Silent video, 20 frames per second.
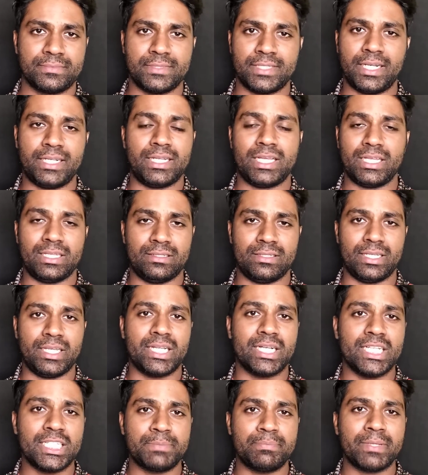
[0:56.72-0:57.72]
right?
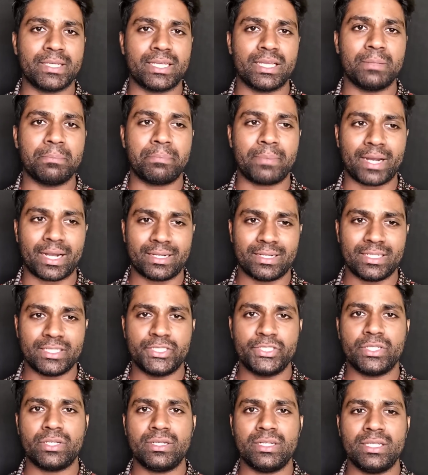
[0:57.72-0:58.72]
English speaking practice
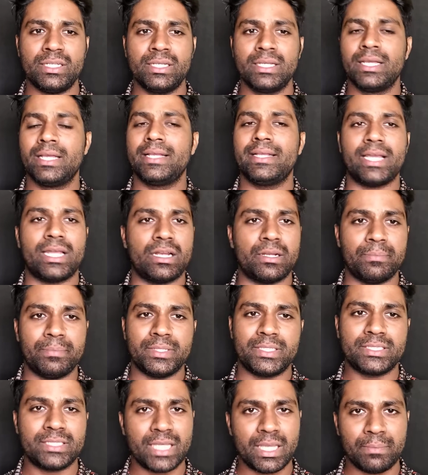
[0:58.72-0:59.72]
journey cannot
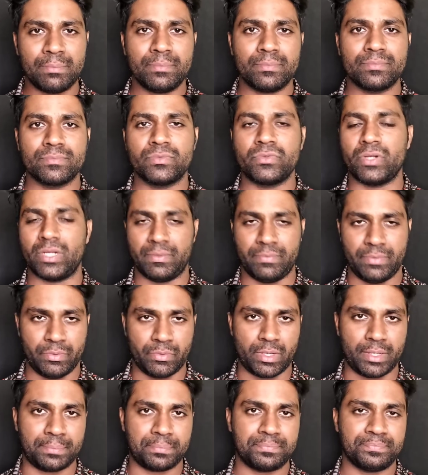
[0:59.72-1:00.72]
be same for
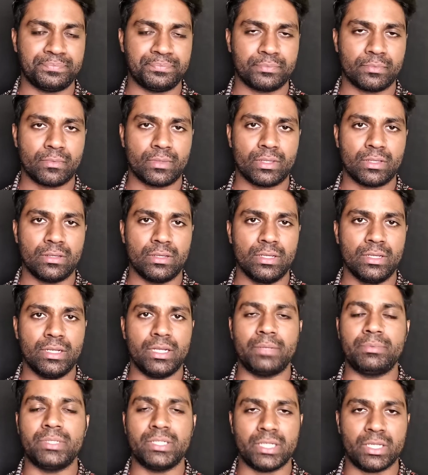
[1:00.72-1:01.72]
everyone.
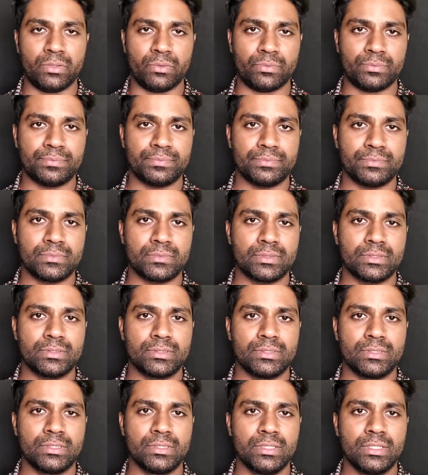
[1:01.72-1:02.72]
Let me tell you.
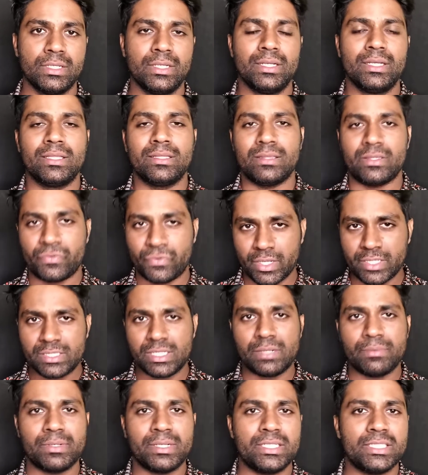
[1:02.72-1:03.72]
The
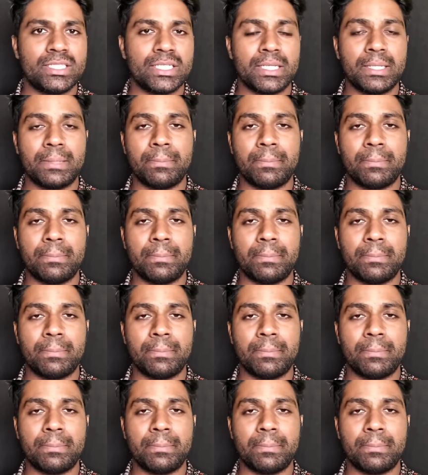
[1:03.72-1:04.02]
first level is